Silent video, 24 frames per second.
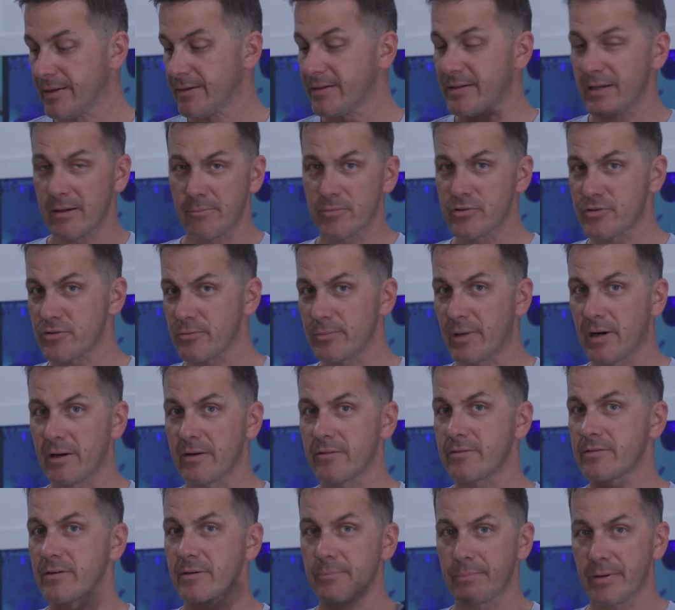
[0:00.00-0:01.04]
Temperature
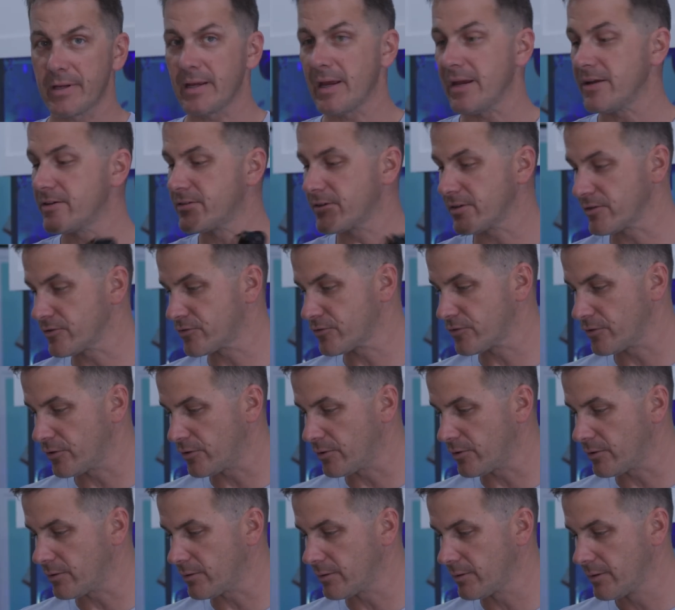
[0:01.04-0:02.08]
monitoring, pH
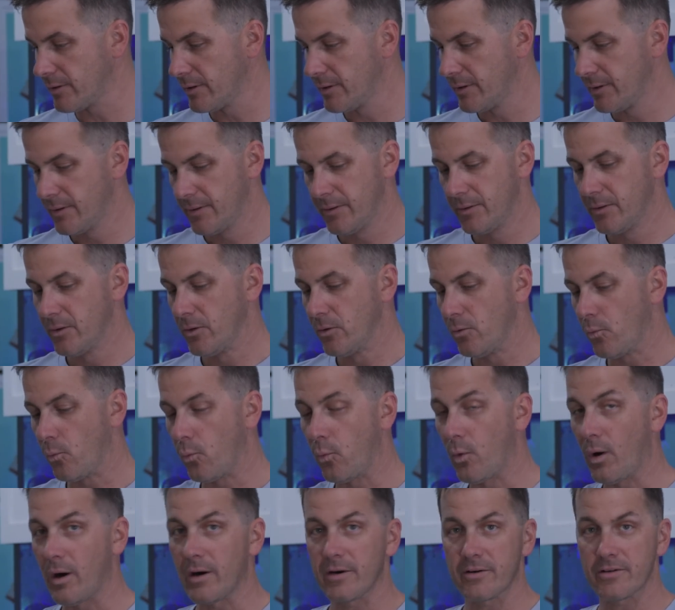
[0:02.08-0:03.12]
control,
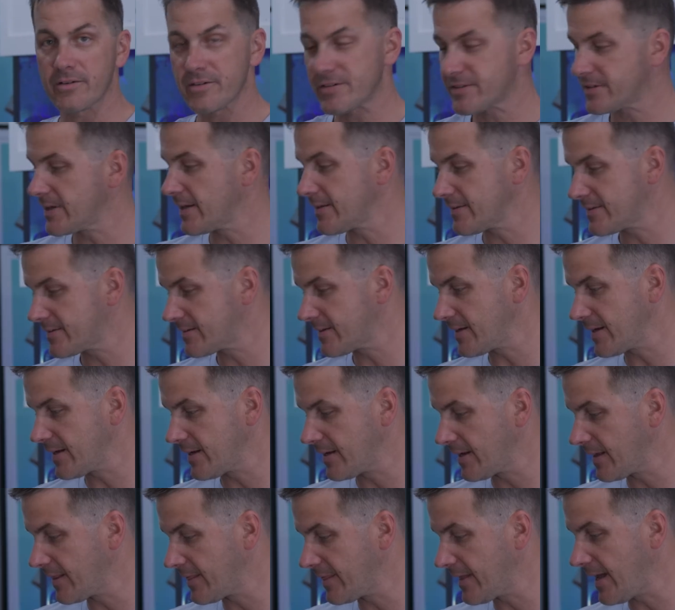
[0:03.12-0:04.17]
water
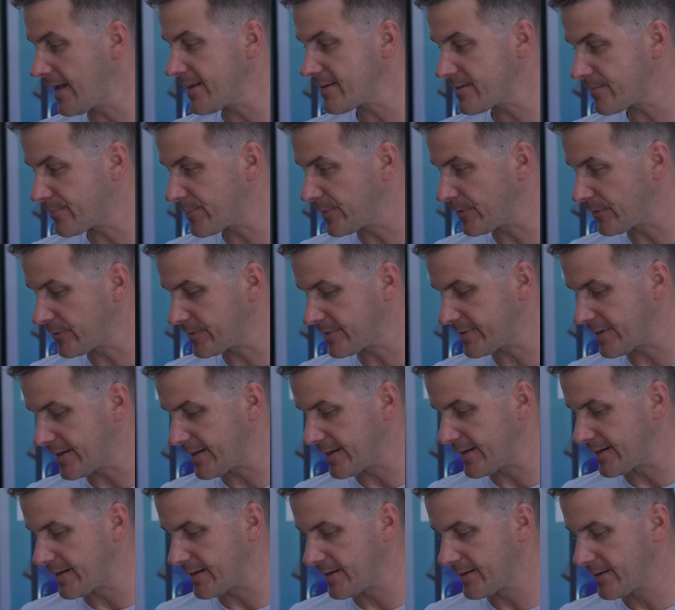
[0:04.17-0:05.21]
sensing, that's built
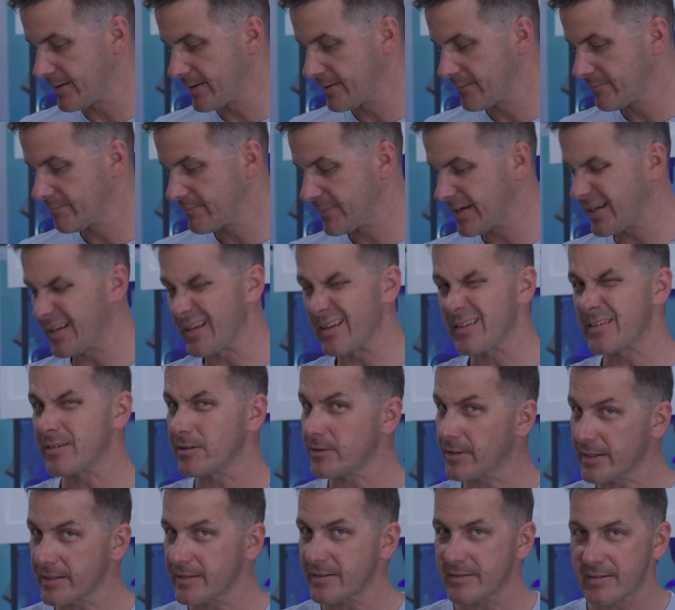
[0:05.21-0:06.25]
in. Again, I still
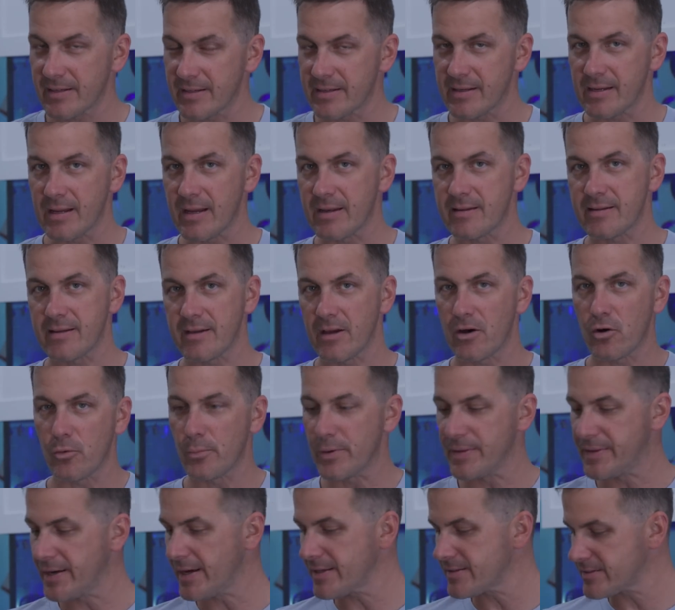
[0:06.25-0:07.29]
like to see that ATO,
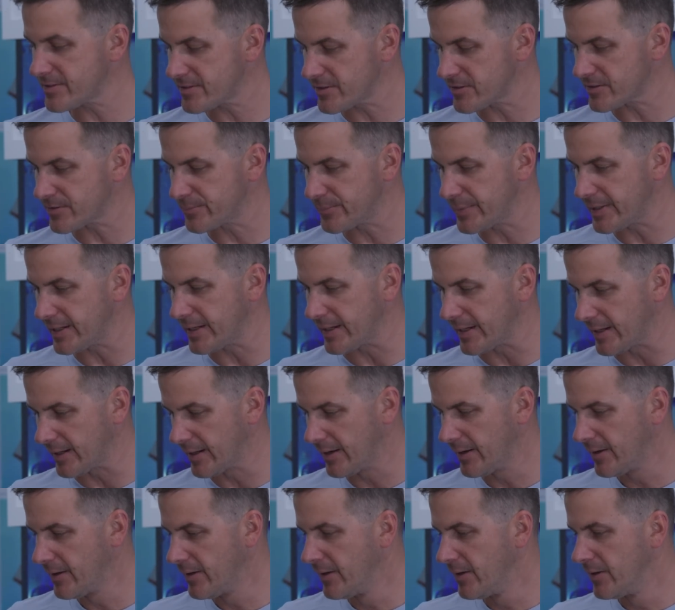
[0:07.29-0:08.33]
but that's just me.
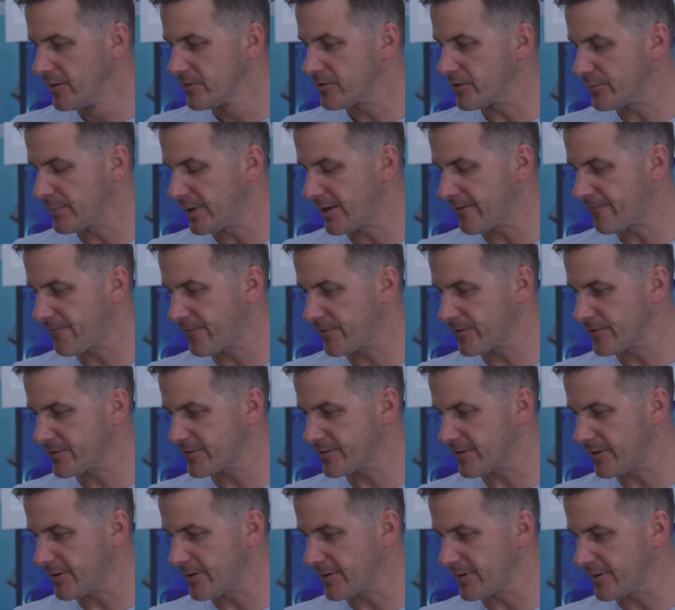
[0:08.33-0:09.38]
So my first
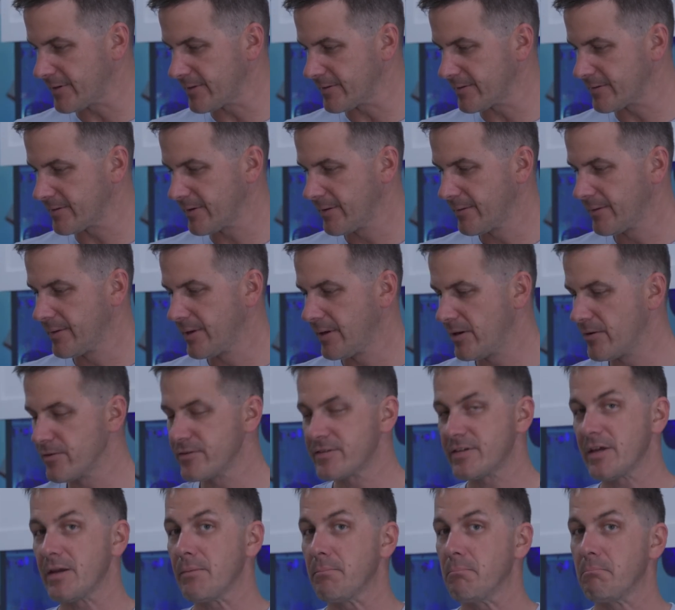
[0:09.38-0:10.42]
thought is,
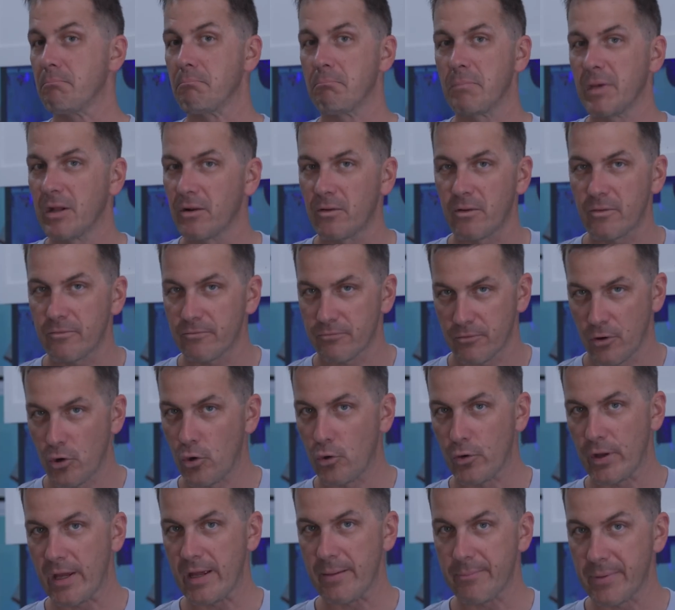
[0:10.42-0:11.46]
here's a middle
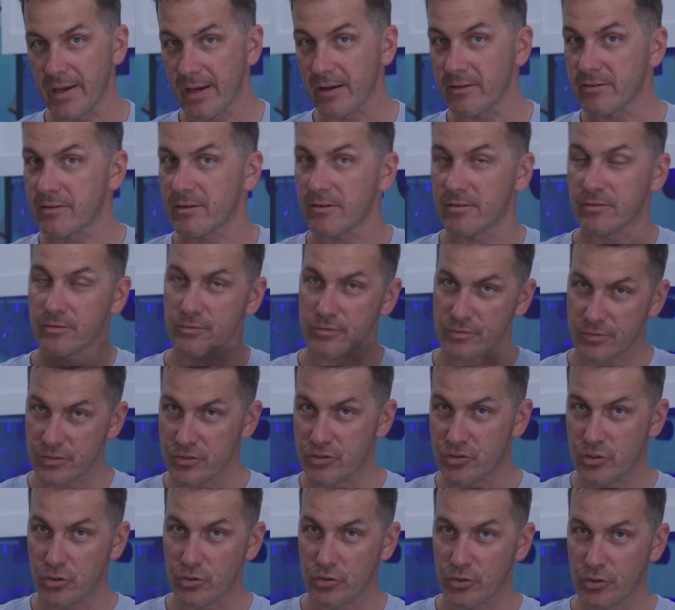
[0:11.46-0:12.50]
road Apex, because there's a
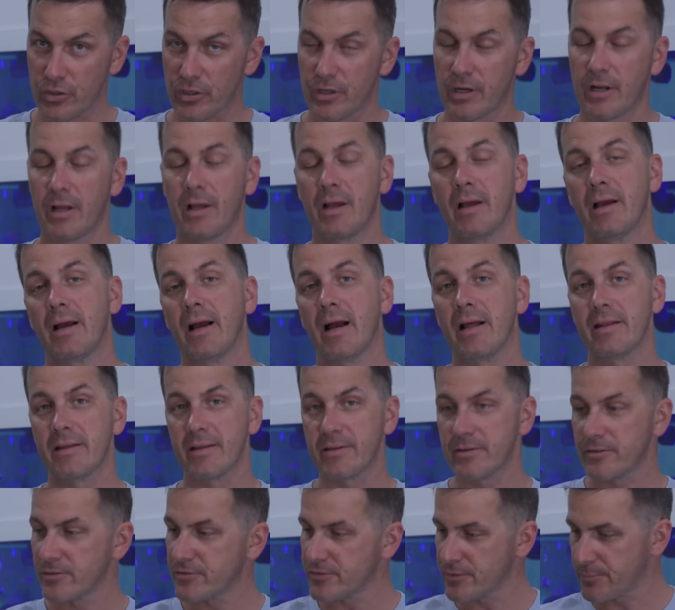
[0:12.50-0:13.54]
junior, and then
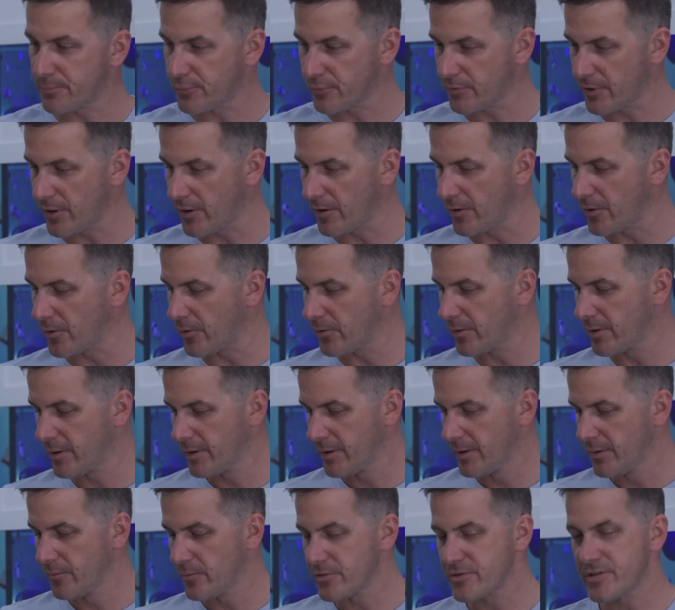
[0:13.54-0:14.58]
there's a pro,
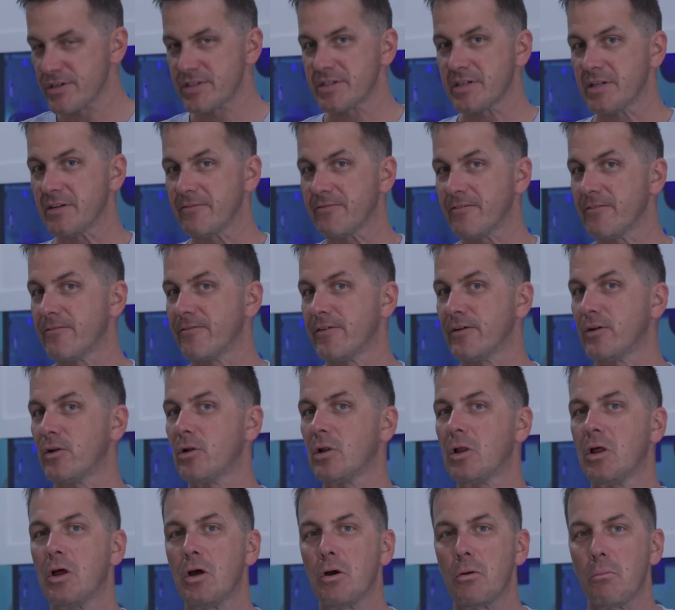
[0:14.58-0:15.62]
which is gonna
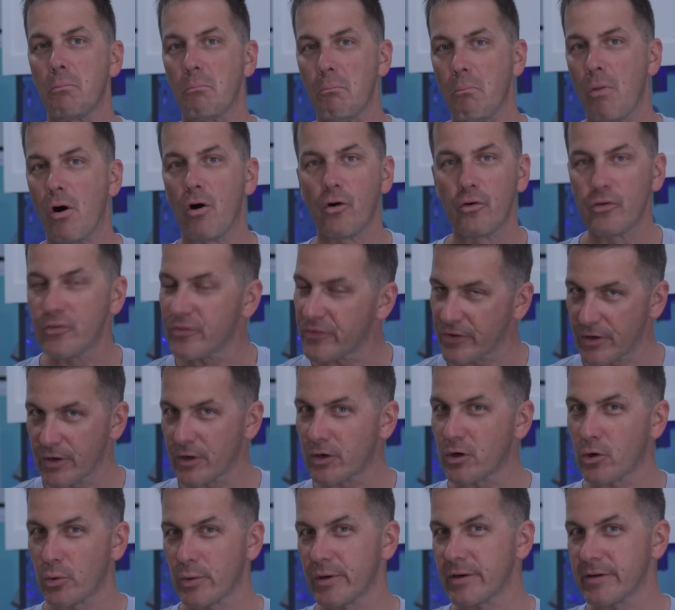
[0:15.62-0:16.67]
fulfill most
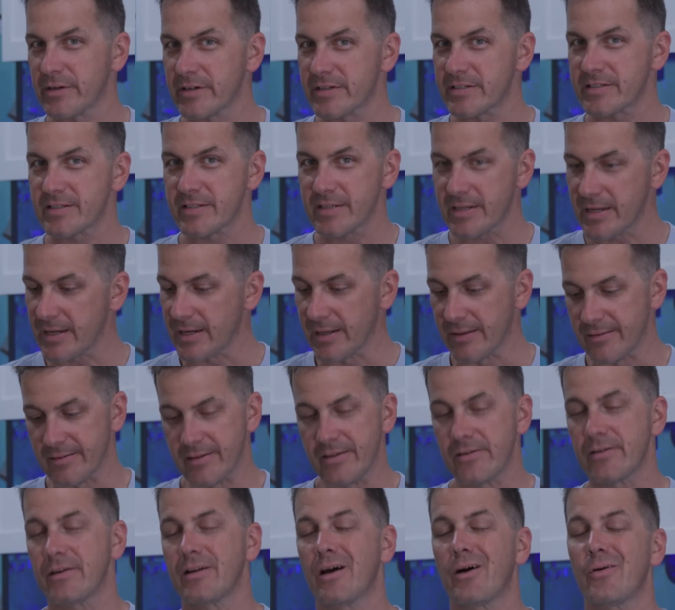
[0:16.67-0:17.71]
aquarists needs.
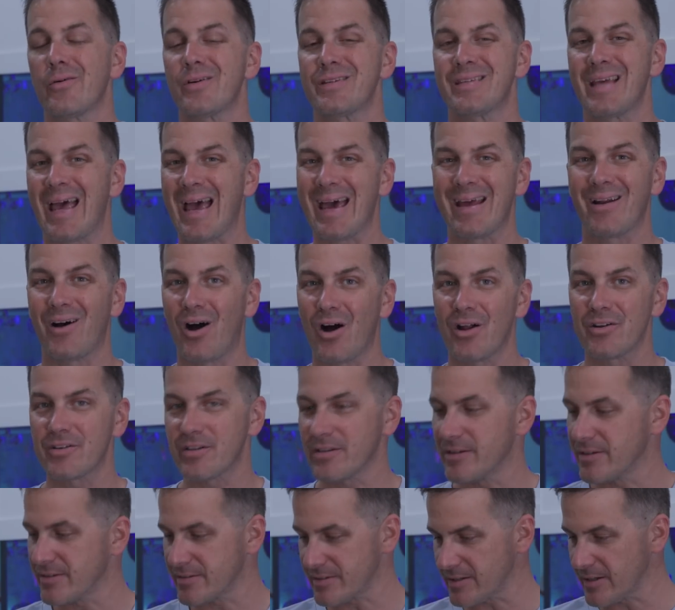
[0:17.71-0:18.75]
And you can always add on to
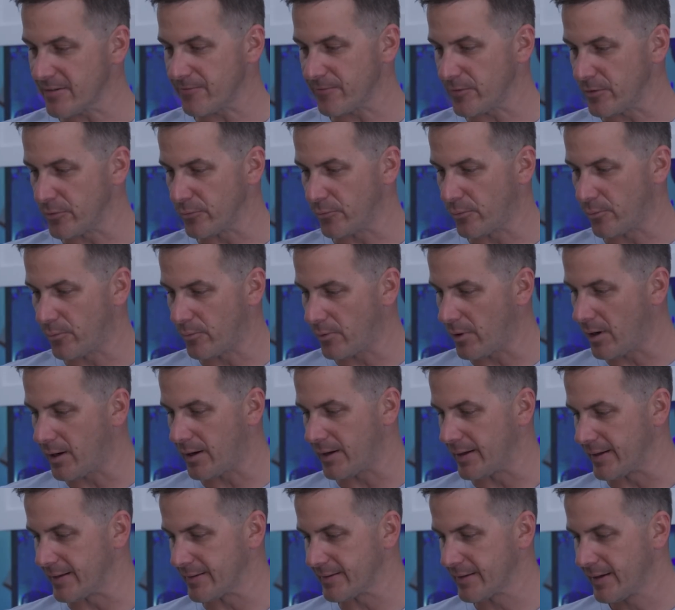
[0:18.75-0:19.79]
this if you
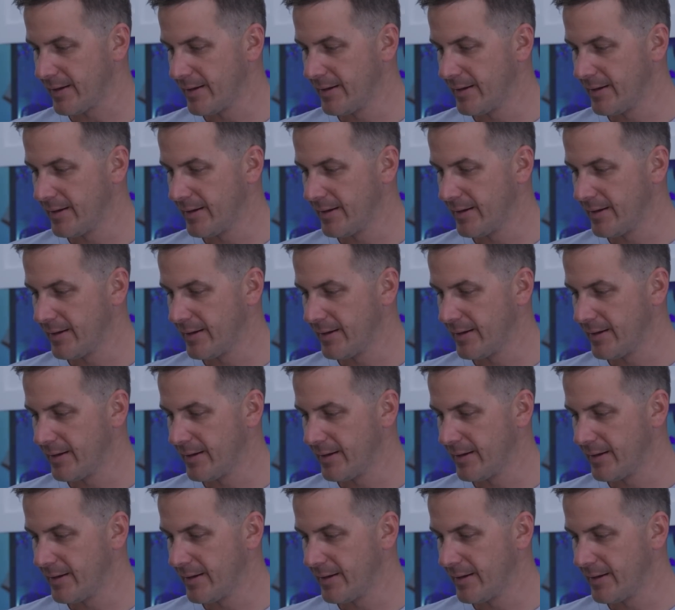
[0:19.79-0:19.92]
want.